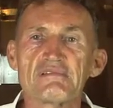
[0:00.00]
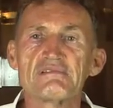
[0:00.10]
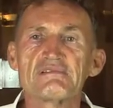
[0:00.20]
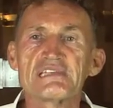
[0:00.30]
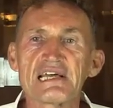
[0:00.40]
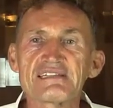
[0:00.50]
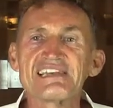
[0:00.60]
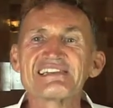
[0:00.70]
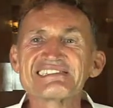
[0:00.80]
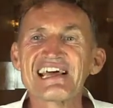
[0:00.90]

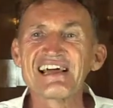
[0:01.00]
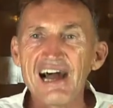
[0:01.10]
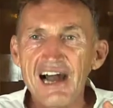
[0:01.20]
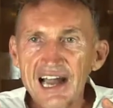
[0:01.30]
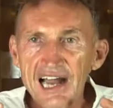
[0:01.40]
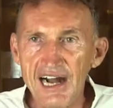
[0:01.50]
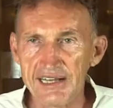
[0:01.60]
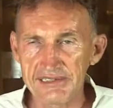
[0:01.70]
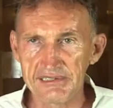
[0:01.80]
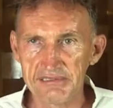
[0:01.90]
that they are right.